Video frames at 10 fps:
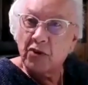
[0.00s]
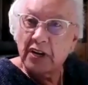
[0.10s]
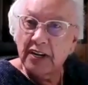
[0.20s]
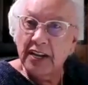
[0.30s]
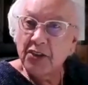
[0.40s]

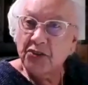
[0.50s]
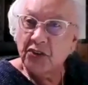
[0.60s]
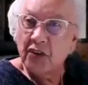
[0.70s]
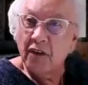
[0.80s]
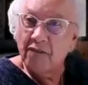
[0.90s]

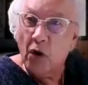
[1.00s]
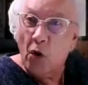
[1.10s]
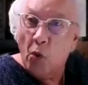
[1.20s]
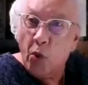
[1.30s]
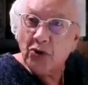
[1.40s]
released
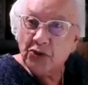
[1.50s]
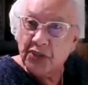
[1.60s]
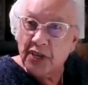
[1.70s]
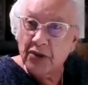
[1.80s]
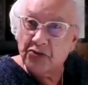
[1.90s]
for worse
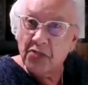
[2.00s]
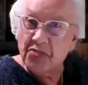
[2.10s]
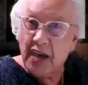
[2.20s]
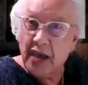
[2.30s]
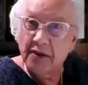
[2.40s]
things
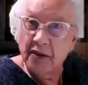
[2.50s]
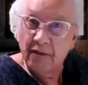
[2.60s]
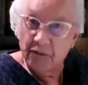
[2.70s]
than that.